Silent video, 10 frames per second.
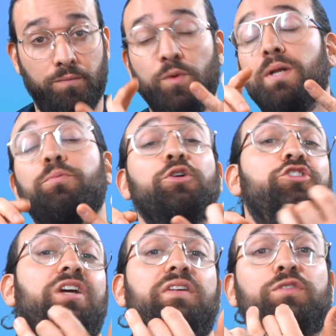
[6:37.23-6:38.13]
we'd
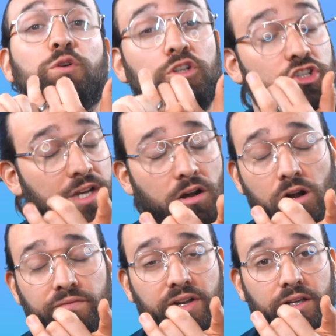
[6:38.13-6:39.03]
appreciate if you could share
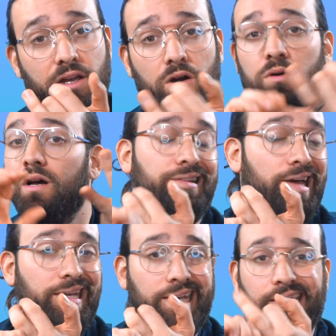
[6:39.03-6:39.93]
our video,
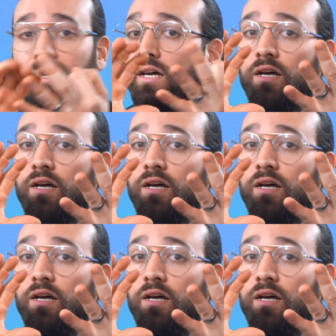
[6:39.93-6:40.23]
like it,